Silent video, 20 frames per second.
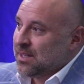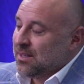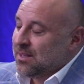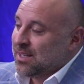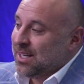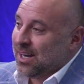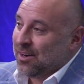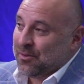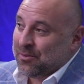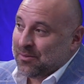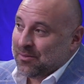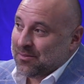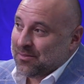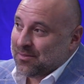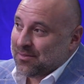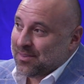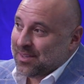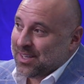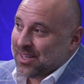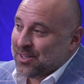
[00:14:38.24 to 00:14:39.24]
Now,
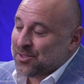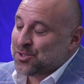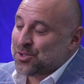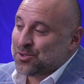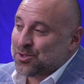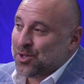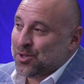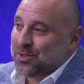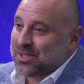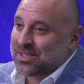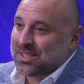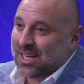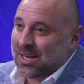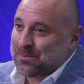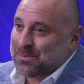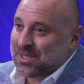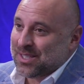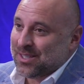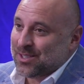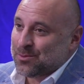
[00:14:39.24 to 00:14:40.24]
he also told the
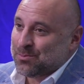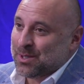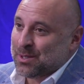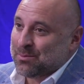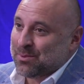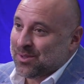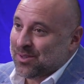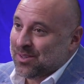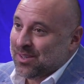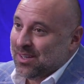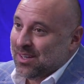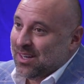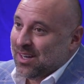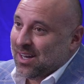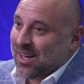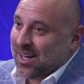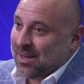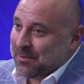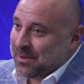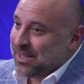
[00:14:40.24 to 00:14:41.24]
top salespeople,
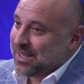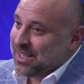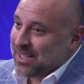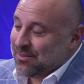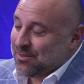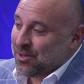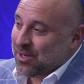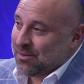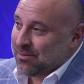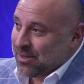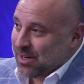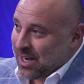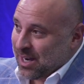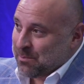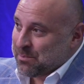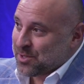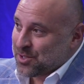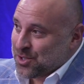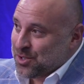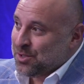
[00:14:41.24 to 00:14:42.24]
I'm going to give you every
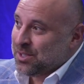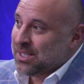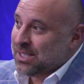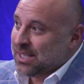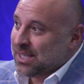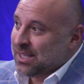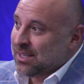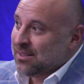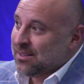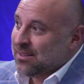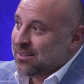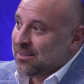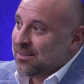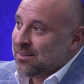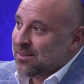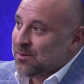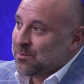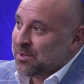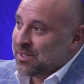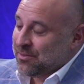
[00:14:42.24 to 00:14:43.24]
opportunity,
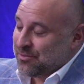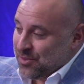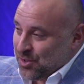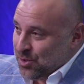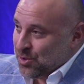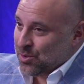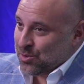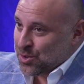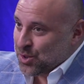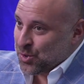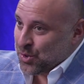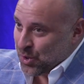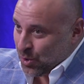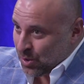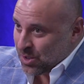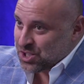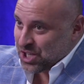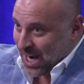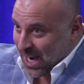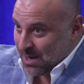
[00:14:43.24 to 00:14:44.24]
but if you don't do
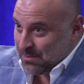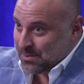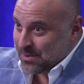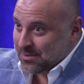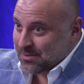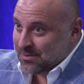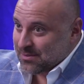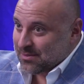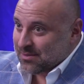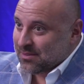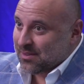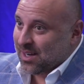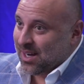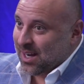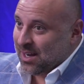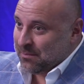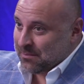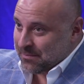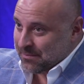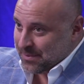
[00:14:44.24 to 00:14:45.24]
your job,
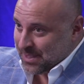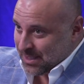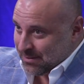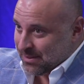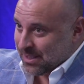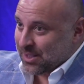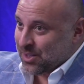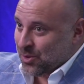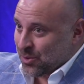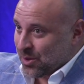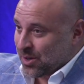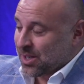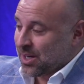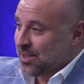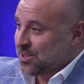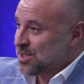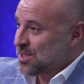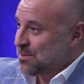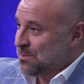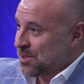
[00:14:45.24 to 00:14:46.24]
I'm giving your
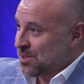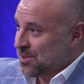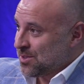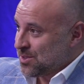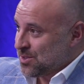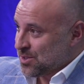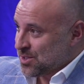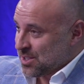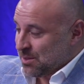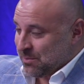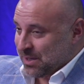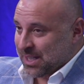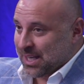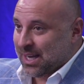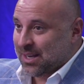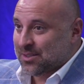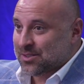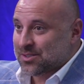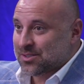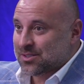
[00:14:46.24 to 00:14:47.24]
customer to somebody
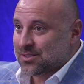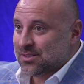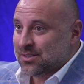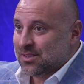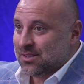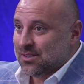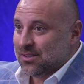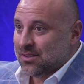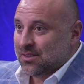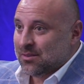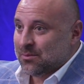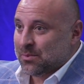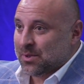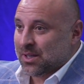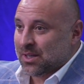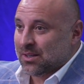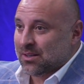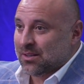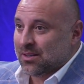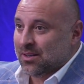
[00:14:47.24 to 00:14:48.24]
else.
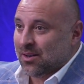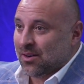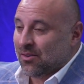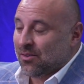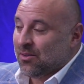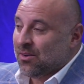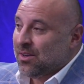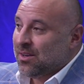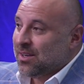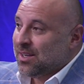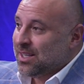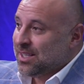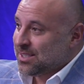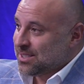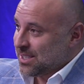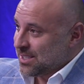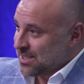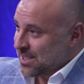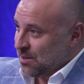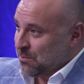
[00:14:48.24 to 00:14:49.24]
But, he
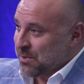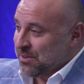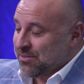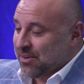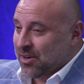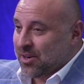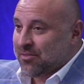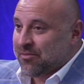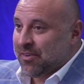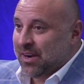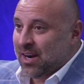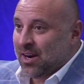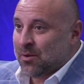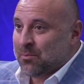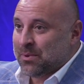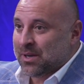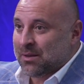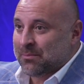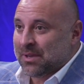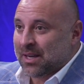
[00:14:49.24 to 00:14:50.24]
says, I'll be very fair,
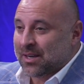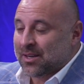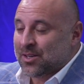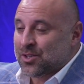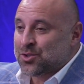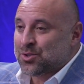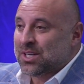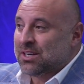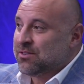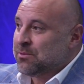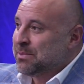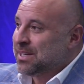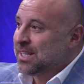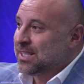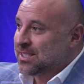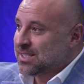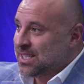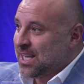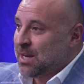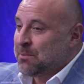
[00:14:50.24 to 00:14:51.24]
but I'm not going to treat everybody
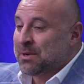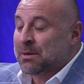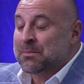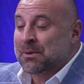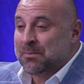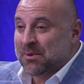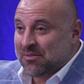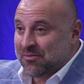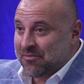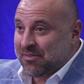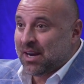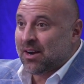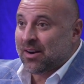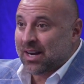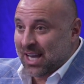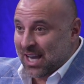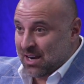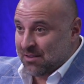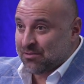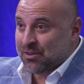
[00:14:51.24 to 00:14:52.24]
the same. I'm going to be fair
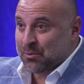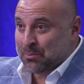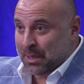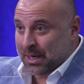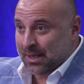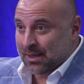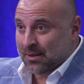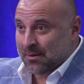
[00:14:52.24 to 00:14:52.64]
to everybody.